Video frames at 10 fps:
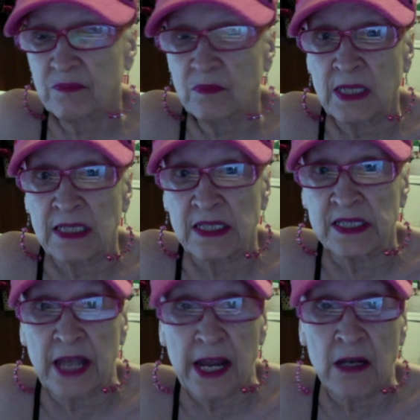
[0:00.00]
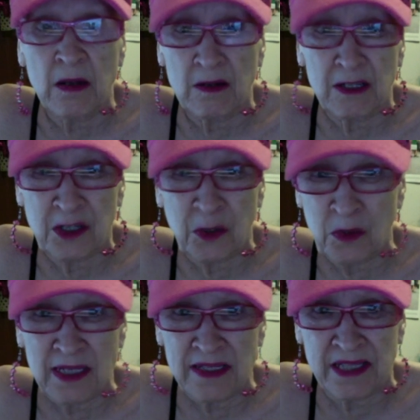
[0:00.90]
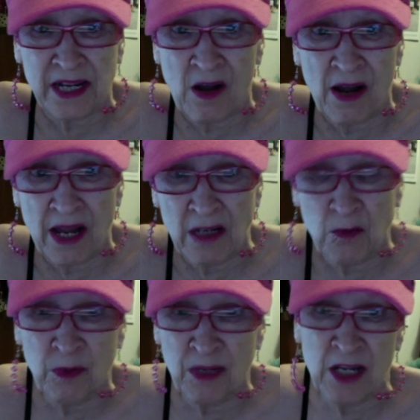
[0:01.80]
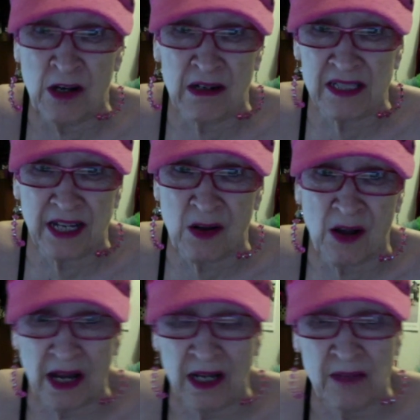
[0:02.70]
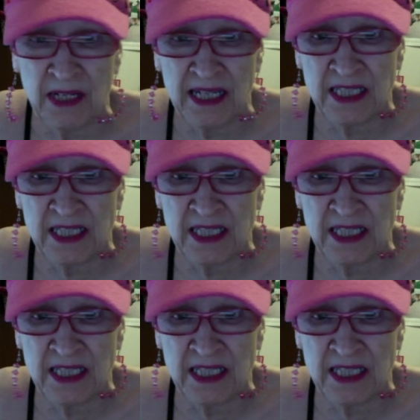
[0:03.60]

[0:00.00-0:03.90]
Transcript: insane, totally psychotic. We really are psychotic. I mean, let's